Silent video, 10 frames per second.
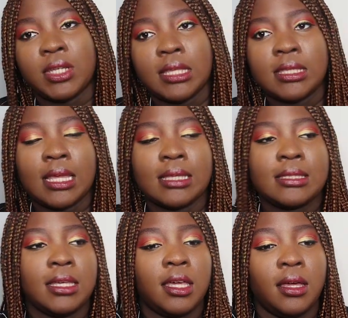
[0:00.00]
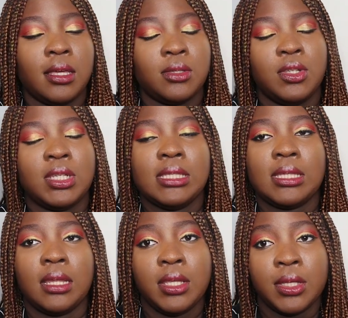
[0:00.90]
jeans and sneakers or
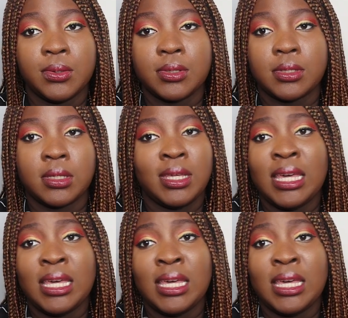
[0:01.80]
jeans and heels.